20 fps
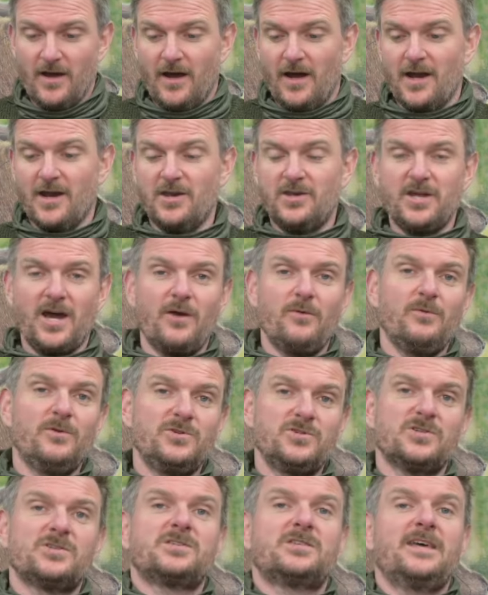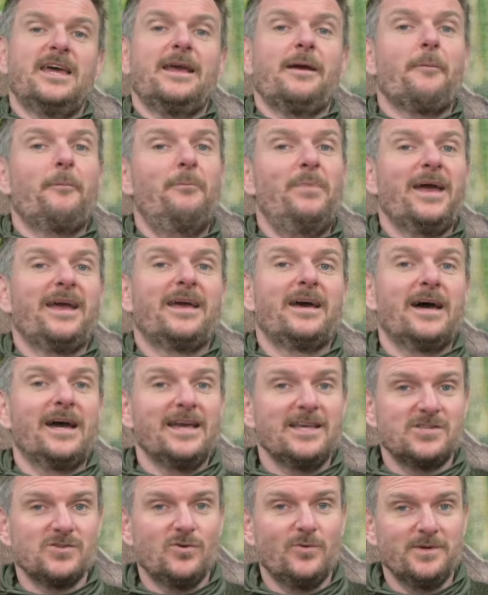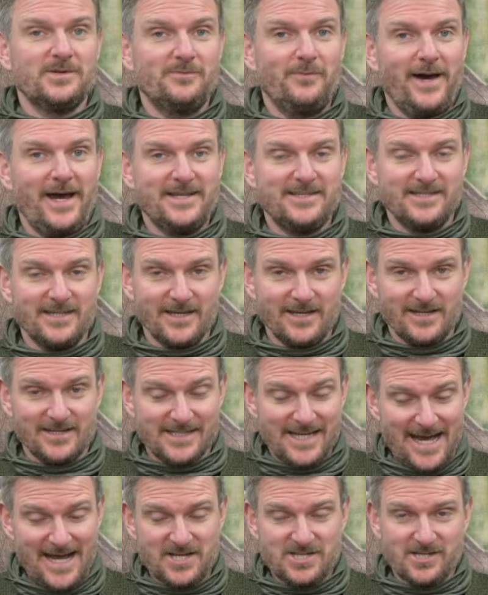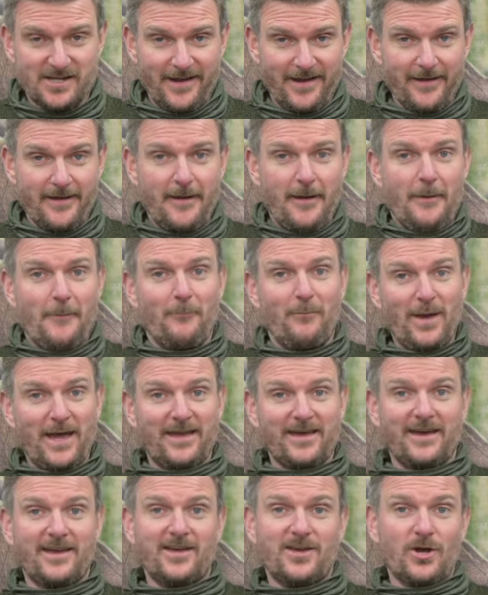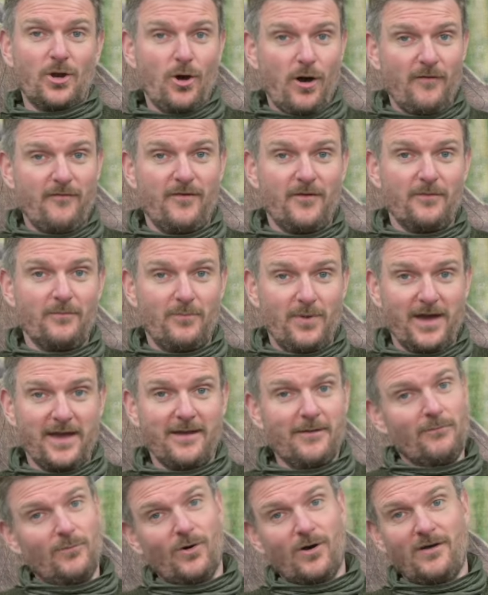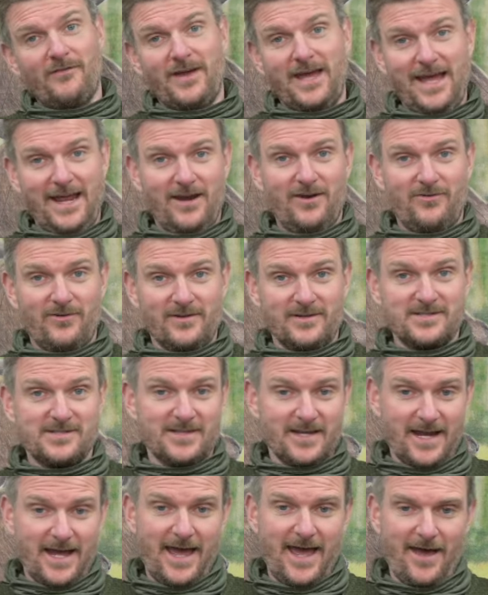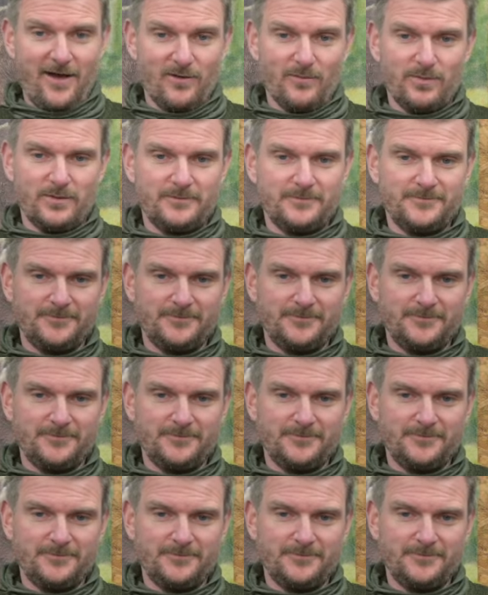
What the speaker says: And don't just think bigger is always better, because actually bigger can often be more of a hindrance than a help.